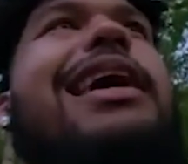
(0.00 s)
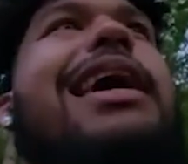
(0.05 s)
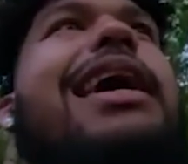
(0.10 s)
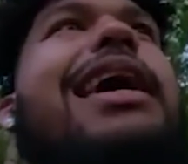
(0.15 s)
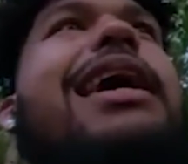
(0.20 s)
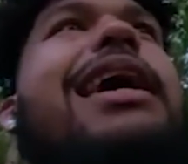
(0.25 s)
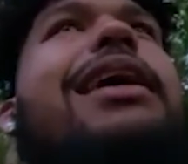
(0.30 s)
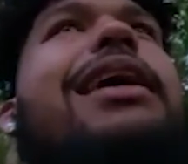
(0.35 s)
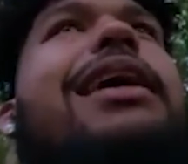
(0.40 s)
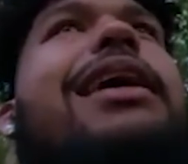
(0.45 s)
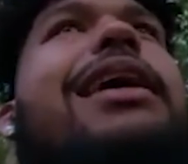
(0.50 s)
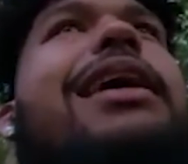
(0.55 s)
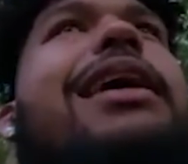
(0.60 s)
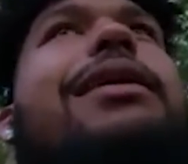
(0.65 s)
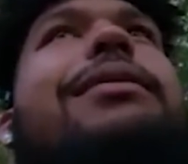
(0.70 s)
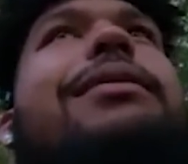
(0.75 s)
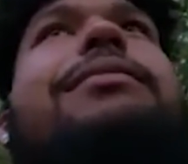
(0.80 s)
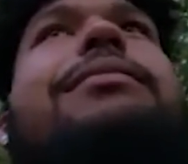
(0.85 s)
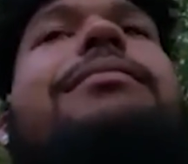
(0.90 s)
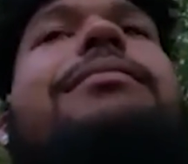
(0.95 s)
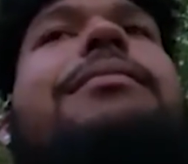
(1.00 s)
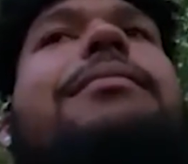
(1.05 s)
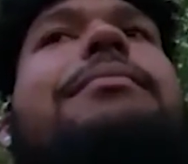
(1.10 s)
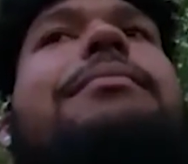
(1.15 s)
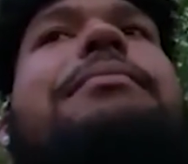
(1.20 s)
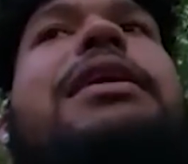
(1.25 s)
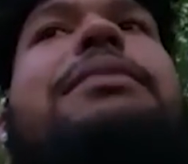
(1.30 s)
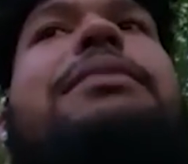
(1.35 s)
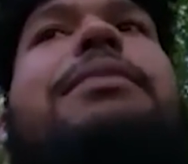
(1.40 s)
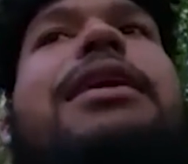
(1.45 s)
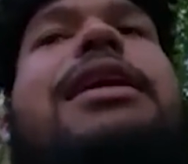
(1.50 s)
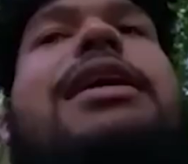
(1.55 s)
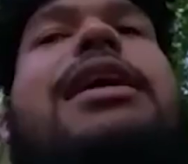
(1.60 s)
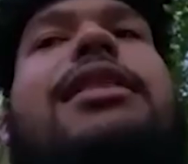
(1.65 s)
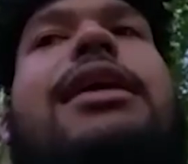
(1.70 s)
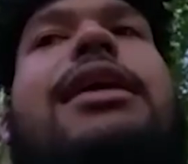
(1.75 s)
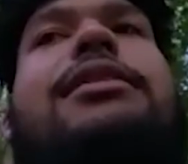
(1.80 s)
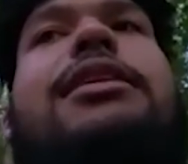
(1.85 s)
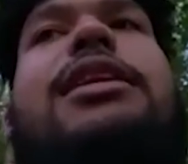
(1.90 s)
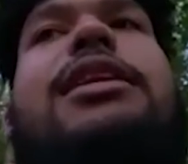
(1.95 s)
And meaning by that,
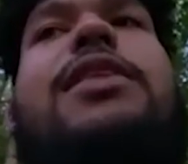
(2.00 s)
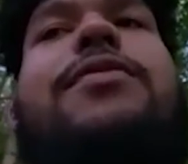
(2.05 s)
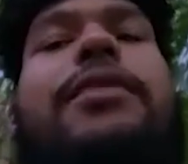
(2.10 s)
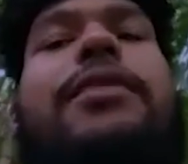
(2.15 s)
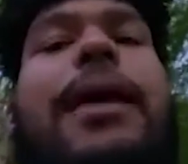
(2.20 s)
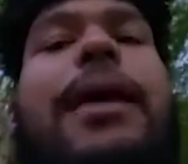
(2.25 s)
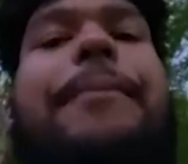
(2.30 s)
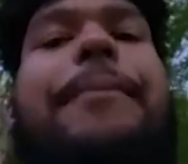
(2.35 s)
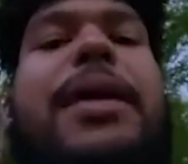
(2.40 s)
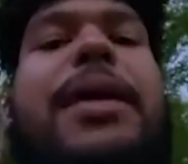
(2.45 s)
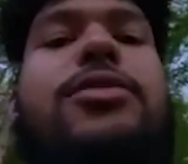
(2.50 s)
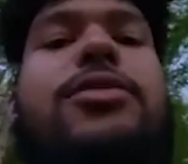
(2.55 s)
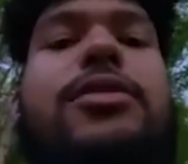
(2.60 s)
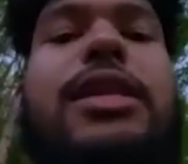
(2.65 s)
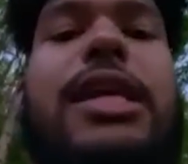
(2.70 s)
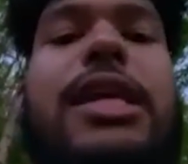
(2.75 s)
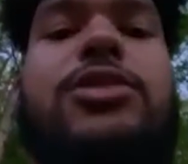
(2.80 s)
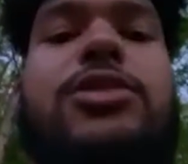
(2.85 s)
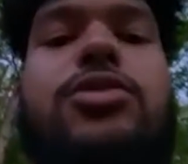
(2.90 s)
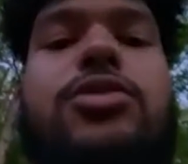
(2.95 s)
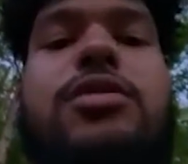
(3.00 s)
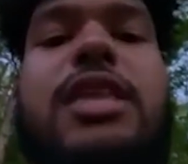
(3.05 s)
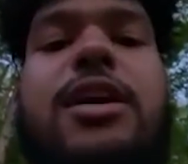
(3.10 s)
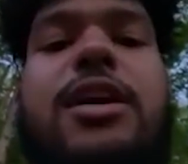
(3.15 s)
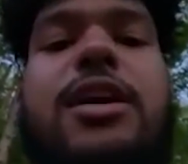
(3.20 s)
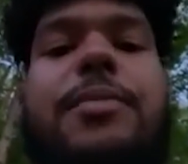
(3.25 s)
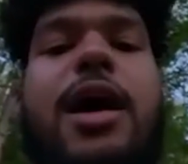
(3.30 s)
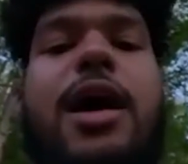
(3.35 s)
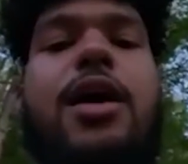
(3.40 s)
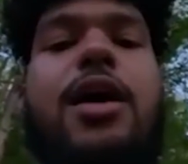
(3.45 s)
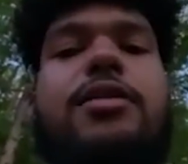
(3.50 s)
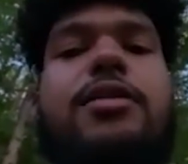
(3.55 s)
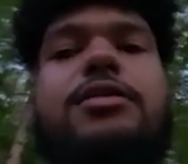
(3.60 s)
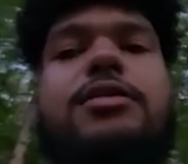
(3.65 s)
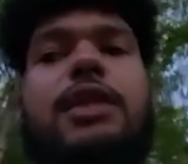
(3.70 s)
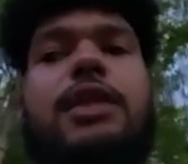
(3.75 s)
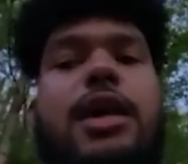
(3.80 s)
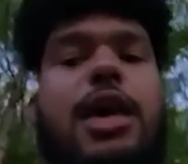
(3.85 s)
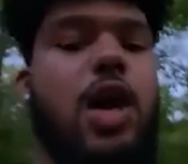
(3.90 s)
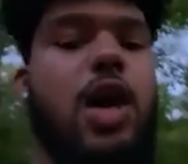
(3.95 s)
like the different like mental things you think about
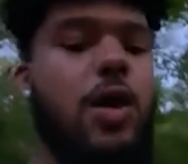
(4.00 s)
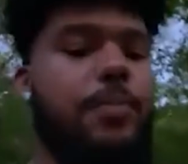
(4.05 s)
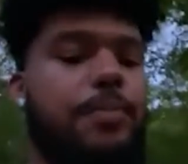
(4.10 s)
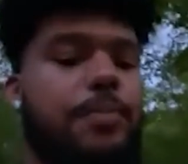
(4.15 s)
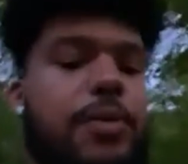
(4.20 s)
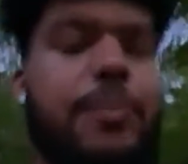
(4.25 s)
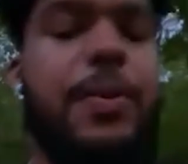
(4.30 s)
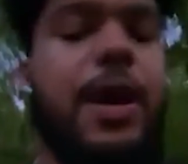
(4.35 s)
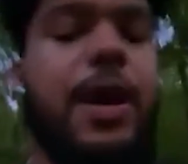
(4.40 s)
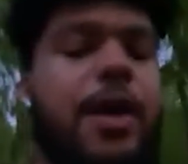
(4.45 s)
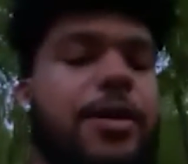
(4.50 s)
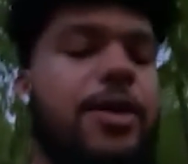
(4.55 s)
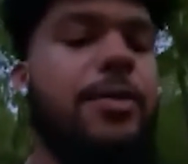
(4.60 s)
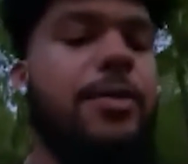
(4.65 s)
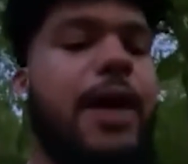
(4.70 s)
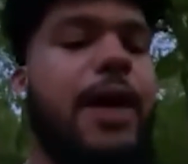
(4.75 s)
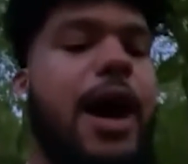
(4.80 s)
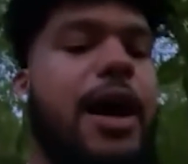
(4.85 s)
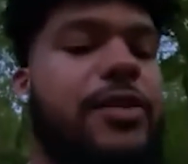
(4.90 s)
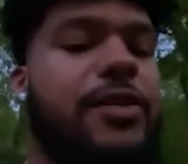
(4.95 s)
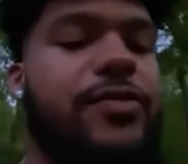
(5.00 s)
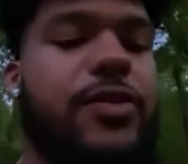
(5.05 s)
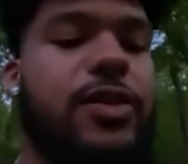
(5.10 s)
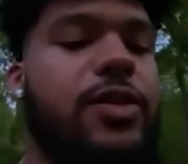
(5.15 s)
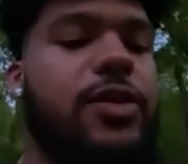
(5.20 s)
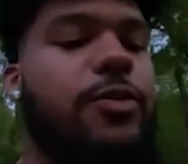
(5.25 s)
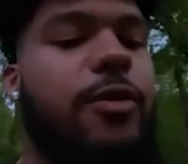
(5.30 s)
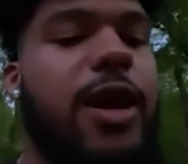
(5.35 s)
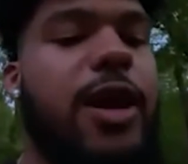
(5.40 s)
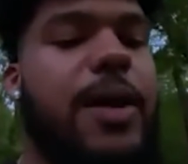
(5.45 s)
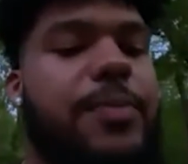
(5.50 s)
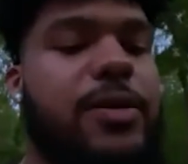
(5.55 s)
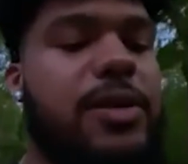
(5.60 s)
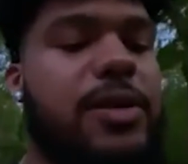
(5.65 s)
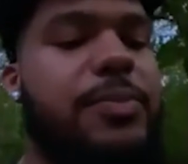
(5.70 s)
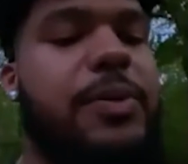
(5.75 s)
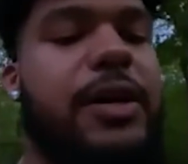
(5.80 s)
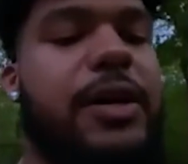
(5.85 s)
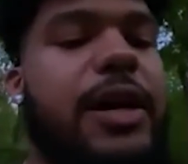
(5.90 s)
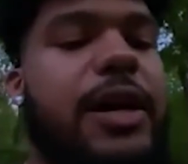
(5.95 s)
to help prepare your body for the rep or the
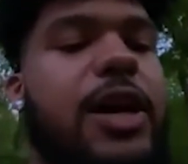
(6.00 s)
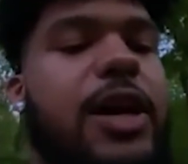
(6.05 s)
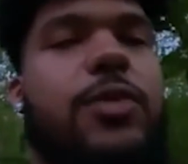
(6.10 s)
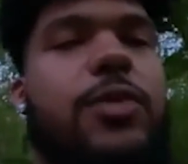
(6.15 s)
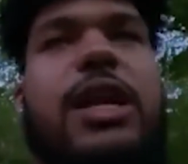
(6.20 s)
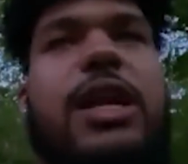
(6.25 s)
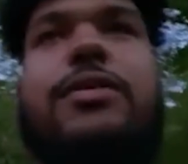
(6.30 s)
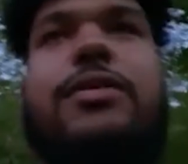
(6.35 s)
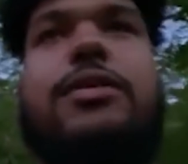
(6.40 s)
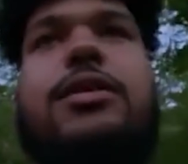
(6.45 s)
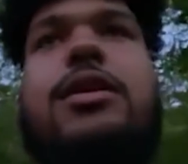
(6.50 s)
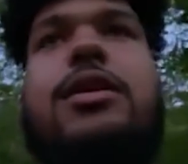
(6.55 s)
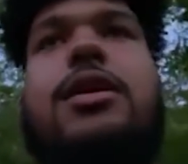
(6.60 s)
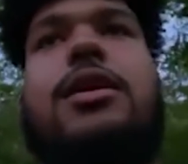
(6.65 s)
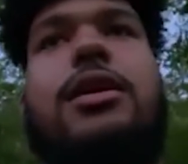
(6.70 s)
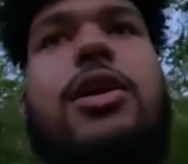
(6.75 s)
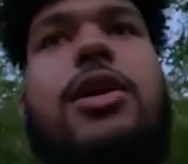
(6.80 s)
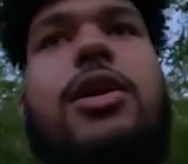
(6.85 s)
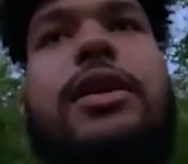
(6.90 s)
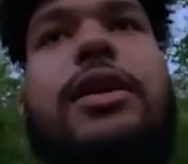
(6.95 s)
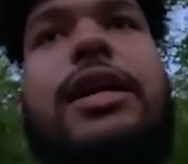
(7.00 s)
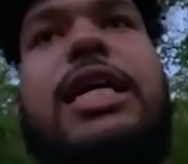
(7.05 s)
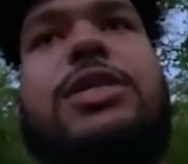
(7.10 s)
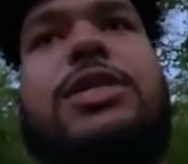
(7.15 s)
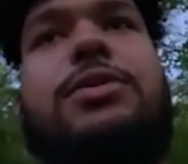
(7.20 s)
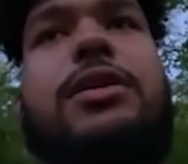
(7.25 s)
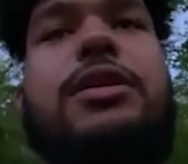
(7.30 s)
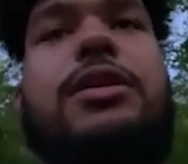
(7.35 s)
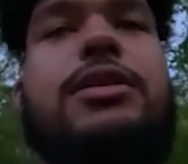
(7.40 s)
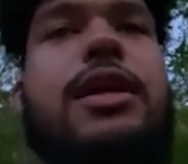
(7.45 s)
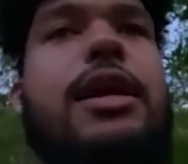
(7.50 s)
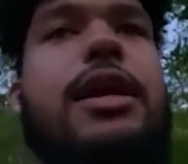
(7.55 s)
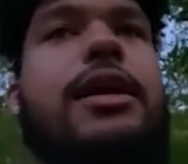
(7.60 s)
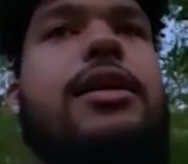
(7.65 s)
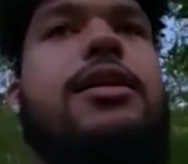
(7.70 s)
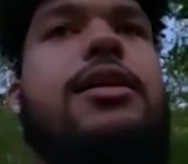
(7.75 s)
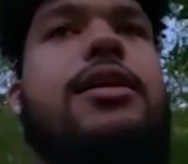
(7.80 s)
play or whatever going against, whether it's like